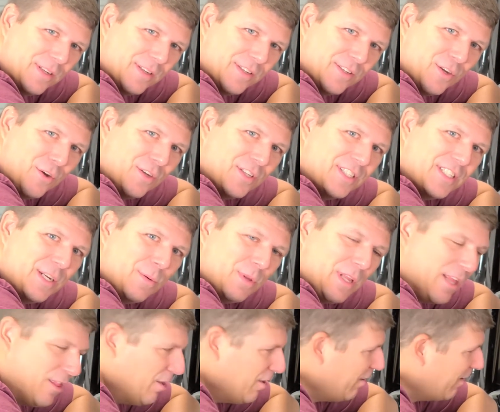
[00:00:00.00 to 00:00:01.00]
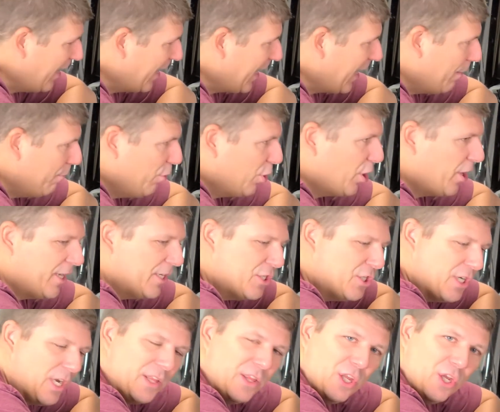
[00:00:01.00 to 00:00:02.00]
So let's see what they look like. I'm going to go ahead and
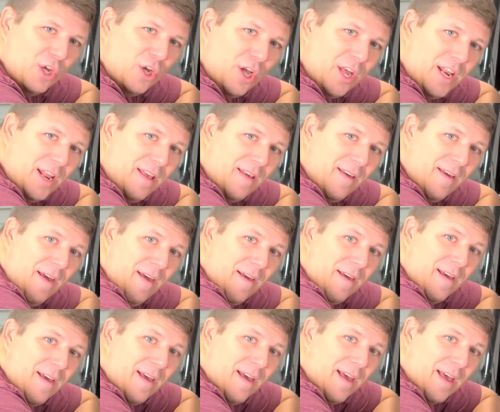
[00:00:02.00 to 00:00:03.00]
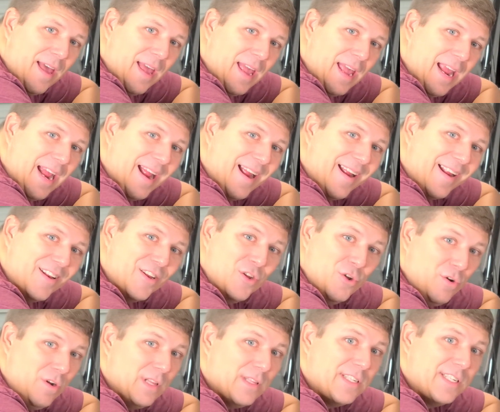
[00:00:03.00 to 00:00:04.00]
shut the hood, and
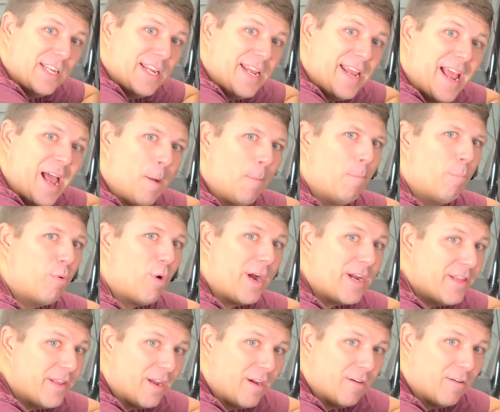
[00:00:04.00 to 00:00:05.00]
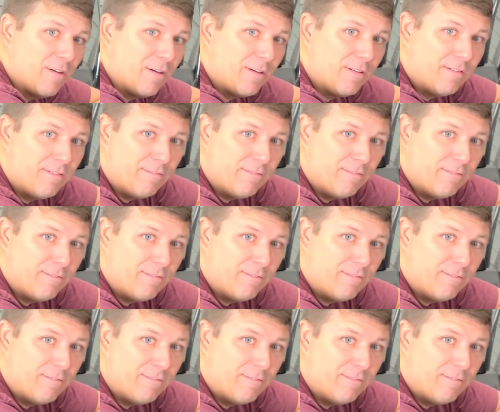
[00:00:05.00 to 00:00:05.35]
you can see how bright they are.